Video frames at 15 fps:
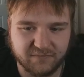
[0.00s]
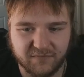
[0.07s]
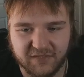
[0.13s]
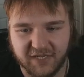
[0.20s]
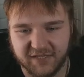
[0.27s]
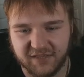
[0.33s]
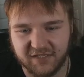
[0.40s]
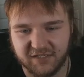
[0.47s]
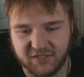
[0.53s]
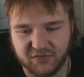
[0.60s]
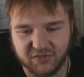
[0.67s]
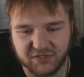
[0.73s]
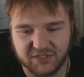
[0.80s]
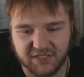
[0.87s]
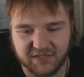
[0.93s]
I think you
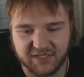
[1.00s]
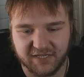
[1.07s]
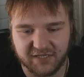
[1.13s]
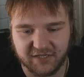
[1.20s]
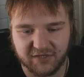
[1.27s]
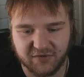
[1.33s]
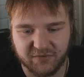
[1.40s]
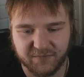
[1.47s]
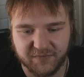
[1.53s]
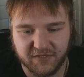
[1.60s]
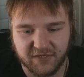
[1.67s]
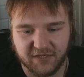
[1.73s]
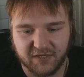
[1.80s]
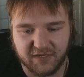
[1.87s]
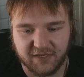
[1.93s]
just let that go.
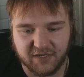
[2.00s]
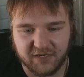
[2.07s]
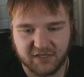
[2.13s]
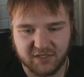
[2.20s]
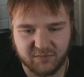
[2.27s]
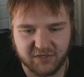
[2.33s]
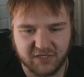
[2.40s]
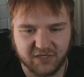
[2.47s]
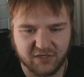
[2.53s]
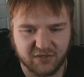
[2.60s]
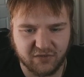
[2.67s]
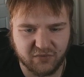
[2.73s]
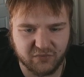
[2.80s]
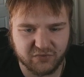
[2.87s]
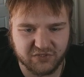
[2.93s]
And then we
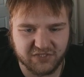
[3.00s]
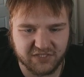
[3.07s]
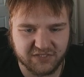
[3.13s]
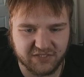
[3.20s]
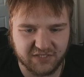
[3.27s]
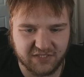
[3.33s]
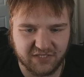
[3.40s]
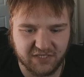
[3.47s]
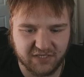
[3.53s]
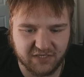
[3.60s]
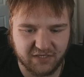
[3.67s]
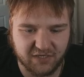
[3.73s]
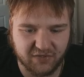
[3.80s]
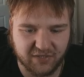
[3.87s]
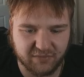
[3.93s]
go 6
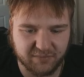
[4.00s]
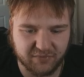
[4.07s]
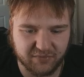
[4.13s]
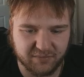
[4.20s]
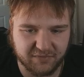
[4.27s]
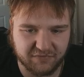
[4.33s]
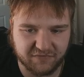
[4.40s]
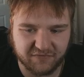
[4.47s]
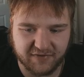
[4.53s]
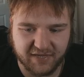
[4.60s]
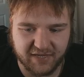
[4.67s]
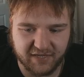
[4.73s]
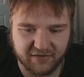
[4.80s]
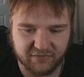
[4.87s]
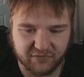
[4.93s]
again. No, that would only be
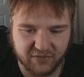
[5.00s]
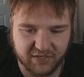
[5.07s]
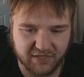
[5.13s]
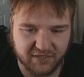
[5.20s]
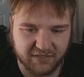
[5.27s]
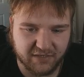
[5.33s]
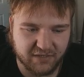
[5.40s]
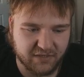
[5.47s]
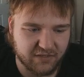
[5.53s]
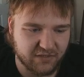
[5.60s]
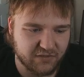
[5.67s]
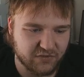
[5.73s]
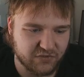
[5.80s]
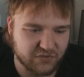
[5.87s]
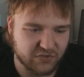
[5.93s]
5, right?
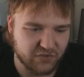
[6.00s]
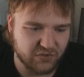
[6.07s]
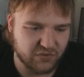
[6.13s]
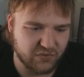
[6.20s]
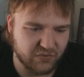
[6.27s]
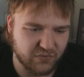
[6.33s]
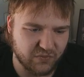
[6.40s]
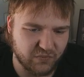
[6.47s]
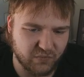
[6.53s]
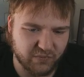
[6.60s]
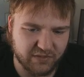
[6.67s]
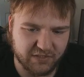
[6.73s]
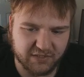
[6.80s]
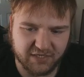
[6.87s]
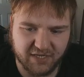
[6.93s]
So
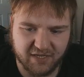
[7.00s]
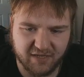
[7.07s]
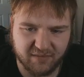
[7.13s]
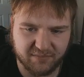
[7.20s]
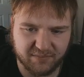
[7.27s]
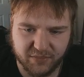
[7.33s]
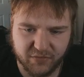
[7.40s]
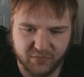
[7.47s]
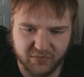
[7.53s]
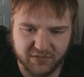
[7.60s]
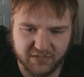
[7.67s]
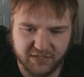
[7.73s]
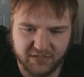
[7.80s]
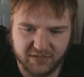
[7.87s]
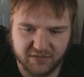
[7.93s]
we tap 3
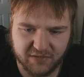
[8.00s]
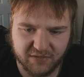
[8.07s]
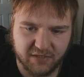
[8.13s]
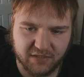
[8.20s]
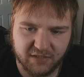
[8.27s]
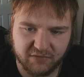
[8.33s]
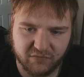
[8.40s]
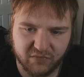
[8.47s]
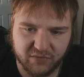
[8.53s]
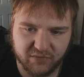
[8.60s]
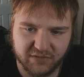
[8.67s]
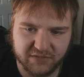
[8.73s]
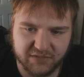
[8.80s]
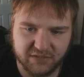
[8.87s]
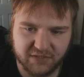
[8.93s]
here, give 1
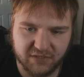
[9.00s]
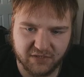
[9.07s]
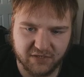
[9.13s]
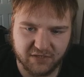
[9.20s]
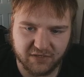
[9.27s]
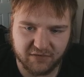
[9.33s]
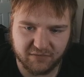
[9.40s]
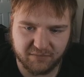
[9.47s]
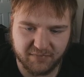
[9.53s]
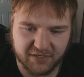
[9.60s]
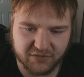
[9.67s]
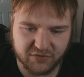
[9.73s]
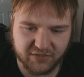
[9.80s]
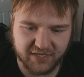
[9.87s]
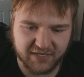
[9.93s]
rest at dawn, make
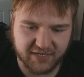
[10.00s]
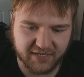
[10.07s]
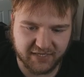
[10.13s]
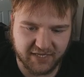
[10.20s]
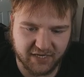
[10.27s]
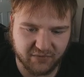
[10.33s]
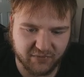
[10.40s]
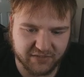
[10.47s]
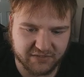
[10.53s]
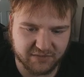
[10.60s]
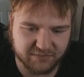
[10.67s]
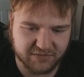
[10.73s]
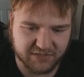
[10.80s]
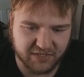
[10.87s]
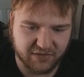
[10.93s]
sure that guy can't rest
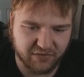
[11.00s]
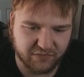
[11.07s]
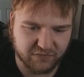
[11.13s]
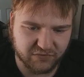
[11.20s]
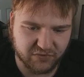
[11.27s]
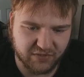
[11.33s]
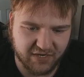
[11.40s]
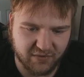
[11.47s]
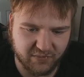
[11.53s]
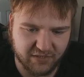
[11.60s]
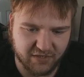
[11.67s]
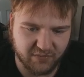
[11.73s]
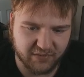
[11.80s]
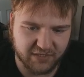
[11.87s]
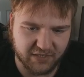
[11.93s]
himself. So now we
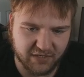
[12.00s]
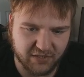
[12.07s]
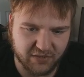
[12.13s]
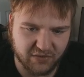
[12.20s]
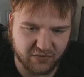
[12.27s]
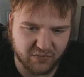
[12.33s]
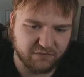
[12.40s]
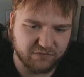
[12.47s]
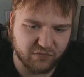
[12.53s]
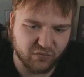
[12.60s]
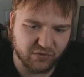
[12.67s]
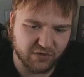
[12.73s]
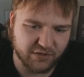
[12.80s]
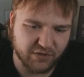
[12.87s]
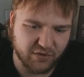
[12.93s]
know we can go
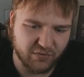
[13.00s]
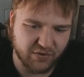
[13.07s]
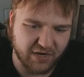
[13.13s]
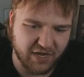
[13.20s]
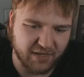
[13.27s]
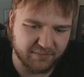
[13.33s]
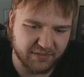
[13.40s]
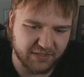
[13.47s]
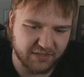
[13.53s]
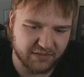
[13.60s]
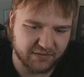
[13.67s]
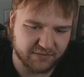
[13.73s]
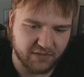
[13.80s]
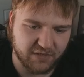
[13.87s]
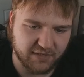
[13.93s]
4 on Onami,
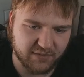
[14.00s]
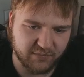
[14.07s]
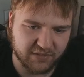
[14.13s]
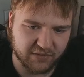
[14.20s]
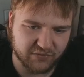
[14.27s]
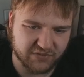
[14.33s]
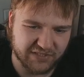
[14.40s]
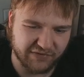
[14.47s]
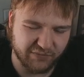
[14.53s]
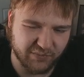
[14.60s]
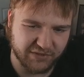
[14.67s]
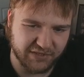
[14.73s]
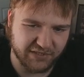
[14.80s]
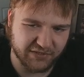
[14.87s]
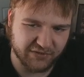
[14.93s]
and then we can go 7
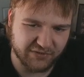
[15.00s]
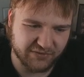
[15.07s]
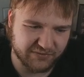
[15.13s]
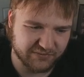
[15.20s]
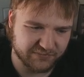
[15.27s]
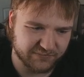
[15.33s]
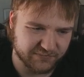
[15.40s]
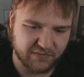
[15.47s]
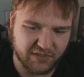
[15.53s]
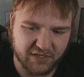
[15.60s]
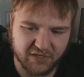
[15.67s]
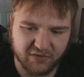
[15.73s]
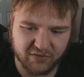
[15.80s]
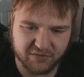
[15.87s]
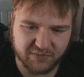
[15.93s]
with leader.
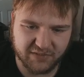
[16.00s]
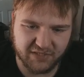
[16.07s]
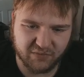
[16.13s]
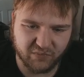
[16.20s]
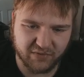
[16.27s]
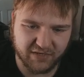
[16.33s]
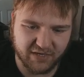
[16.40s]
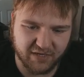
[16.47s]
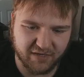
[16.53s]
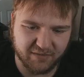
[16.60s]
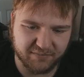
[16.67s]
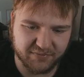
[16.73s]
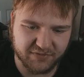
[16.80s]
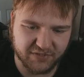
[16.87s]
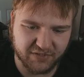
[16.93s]
No, because we need 1
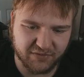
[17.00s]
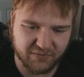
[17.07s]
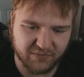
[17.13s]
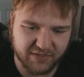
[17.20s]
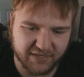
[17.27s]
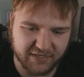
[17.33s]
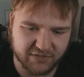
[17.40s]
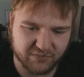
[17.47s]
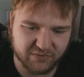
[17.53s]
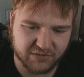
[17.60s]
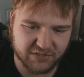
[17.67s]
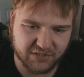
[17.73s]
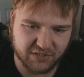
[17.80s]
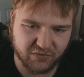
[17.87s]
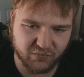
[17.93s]
up. So I guess we're
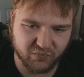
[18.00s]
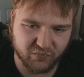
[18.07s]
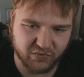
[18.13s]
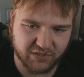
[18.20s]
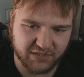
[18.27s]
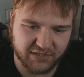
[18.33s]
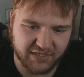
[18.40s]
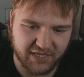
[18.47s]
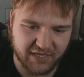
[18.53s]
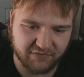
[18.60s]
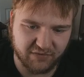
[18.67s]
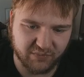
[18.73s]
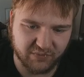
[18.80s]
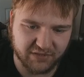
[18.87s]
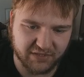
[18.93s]
just gonna go really
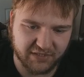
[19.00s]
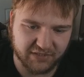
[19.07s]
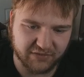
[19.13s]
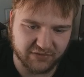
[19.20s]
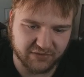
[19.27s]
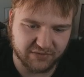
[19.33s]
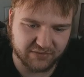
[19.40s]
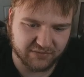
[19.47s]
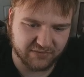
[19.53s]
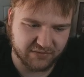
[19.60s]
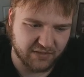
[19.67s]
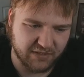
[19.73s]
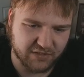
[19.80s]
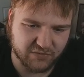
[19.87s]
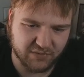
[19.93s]
heavy with leader,
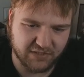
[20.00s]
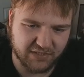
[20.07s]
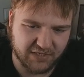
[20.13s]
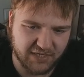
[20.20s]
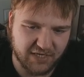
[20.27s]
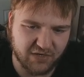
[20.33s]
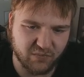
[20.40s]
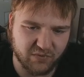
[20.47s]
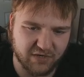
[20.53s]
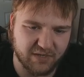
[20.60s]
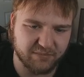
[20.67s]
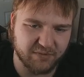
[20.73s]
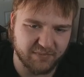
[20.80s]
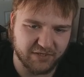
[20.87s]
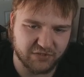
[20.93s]
because we need 1
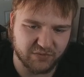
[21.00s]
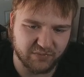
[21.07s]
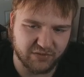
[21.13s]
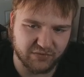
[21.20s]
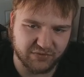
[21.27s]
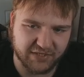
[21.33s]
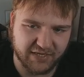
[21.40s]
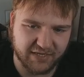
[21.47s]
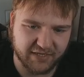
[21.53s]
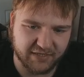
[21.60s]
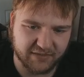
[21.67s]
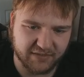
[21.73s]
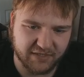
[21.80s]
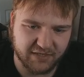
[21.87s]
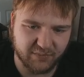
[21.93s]
up to make sure we don't die.
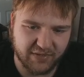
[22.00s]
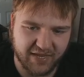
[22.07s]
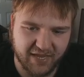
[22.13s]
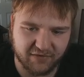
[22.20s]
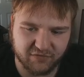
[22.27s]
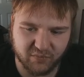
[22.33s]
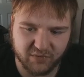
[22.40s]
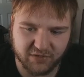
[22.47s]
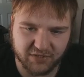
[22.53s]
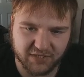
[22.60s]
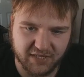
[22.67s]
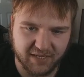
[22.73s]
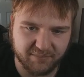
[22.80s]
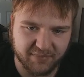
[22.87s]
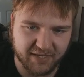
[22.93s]
And then we have to win on the
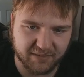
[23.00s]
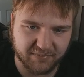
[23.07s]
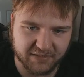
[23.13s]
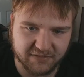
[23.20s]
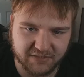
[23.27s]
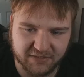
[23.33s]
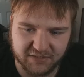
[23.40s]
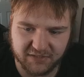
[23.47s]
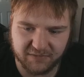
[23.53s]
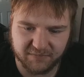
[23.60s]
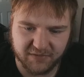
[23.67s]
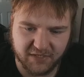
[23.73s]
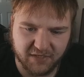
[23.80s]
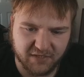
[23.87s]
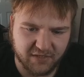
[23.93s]
clapback, basically.
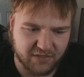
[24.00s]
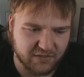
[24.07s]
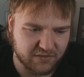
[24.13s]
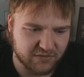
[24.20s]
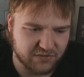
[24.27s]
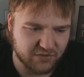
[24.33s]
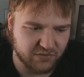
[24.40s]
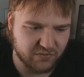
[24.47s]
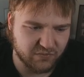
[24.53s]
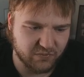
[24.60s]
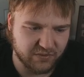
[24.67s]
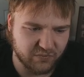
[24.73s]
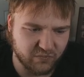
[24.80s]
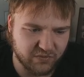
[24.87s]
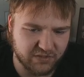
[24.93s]
So
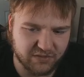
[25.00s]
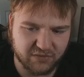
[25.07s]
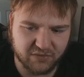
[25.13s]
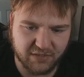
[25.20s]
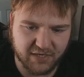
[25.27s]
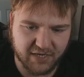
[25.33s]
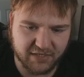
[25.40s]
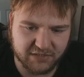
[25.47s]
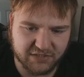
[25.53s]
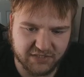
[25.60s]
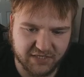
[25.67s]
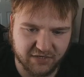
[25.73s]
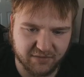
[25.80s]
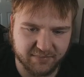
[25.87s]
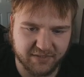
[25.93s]
we will not cheat
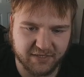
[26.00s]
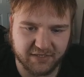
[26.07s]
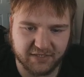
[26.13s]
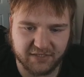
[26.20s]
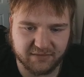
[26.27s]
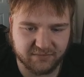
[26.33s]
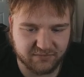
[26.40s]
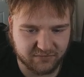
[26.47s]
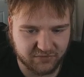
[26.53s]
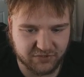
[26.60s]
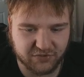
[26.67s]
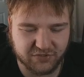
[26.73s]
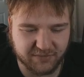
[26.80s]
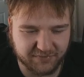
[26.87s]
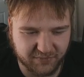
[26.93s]
out a body, which
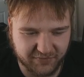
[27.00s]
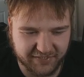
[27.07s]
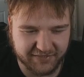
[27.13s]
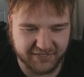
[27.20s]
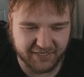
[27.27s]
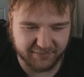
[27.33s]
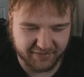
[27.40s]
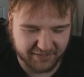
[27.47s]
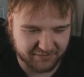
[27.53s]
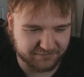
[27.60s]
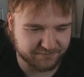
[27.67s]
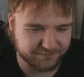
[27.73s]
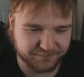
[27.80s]
is something we didn't think about.